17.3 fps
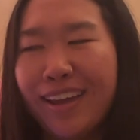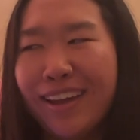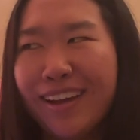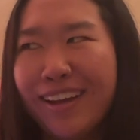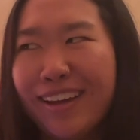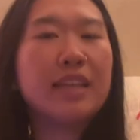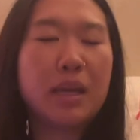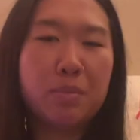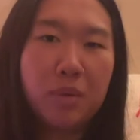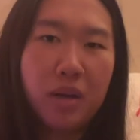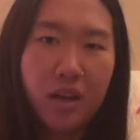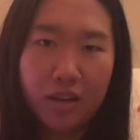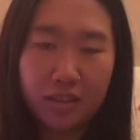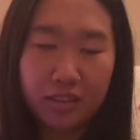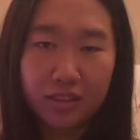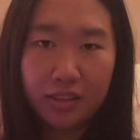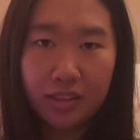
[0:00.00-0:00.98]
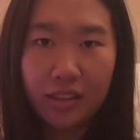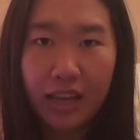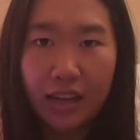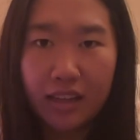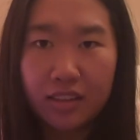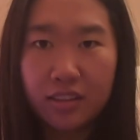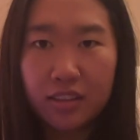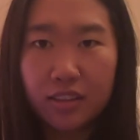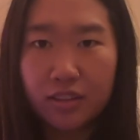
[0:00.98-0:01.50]

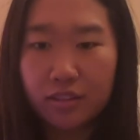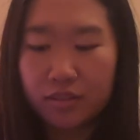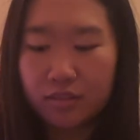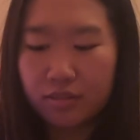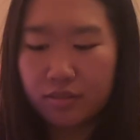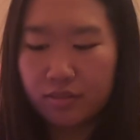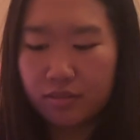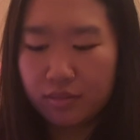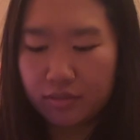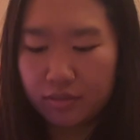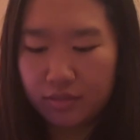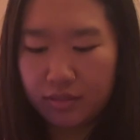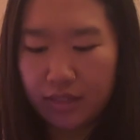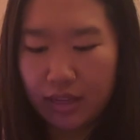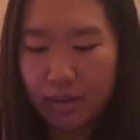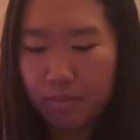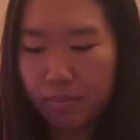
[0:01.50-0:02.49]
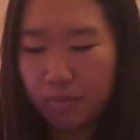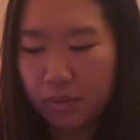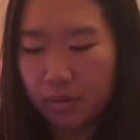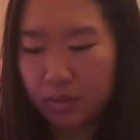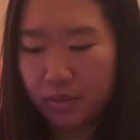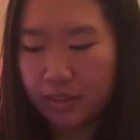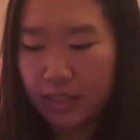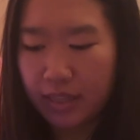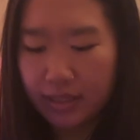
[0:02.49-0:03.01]
Gamma-octolactone,
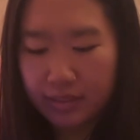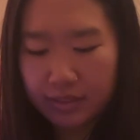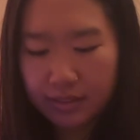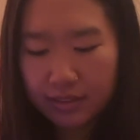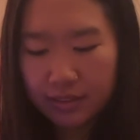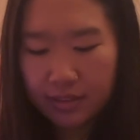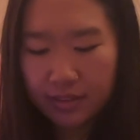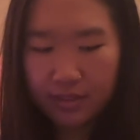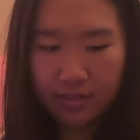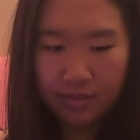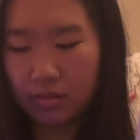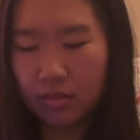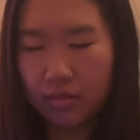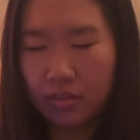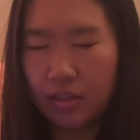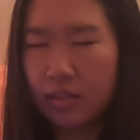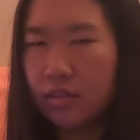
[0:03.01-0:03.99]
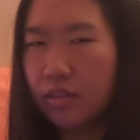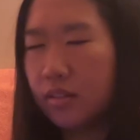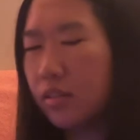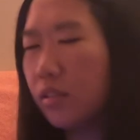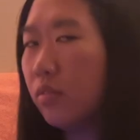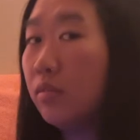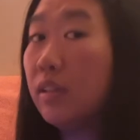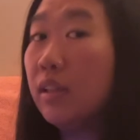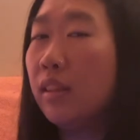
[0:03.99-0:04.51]
10%. This is
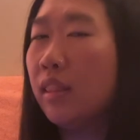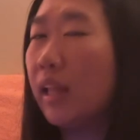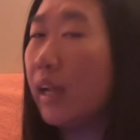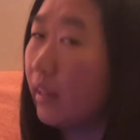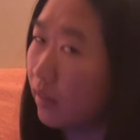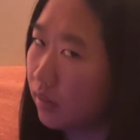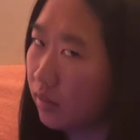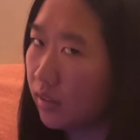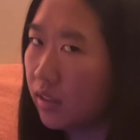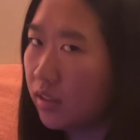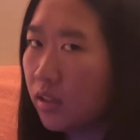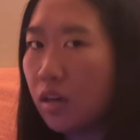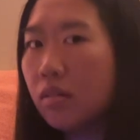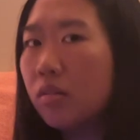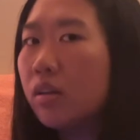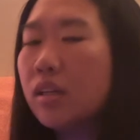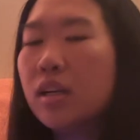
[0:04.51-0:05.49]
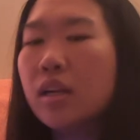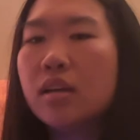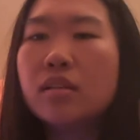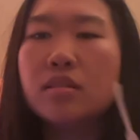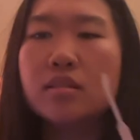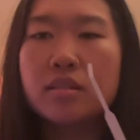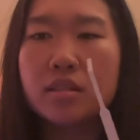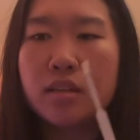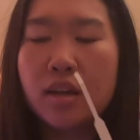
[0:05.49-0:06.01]
only lightly
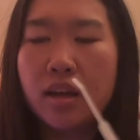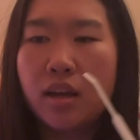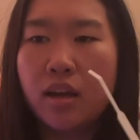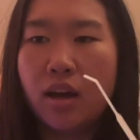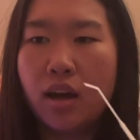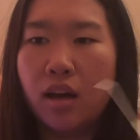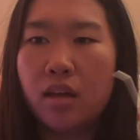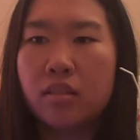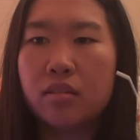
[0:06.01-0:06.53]
coconut. Other